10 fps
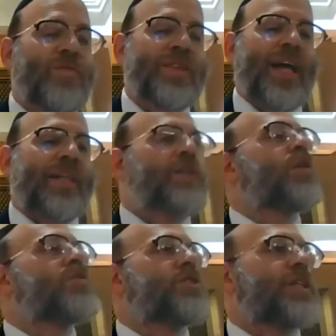of not
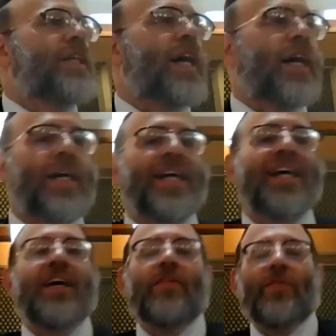kosher schach.
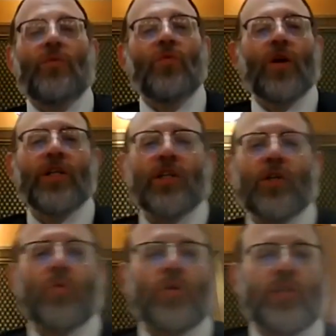If it runs
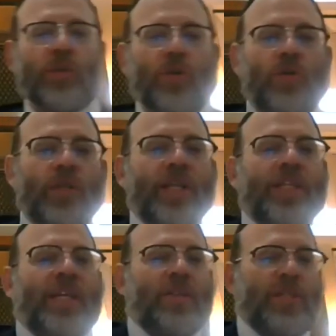across the whole,
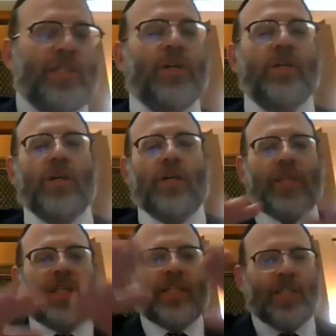let's say the sukkah,
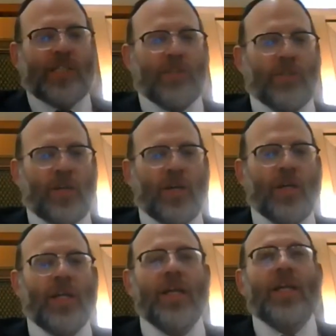this is the
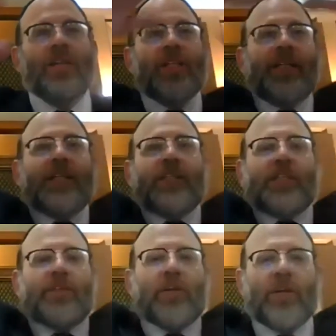
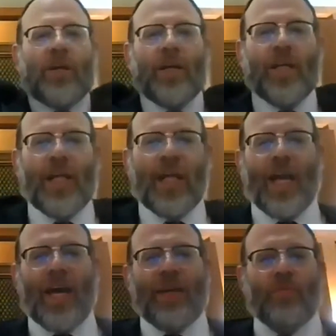sukkah,
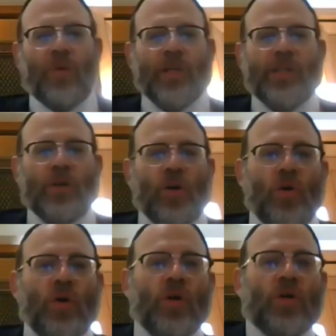and it runs
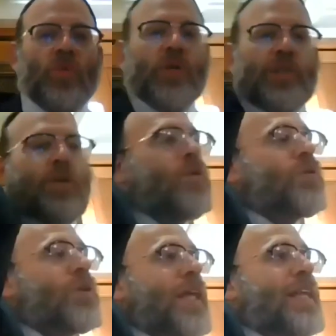all across the
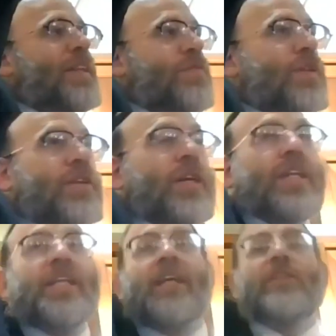whole length of the sukkah.
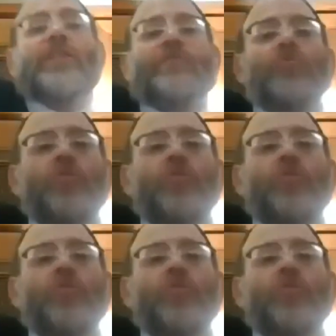Let's say this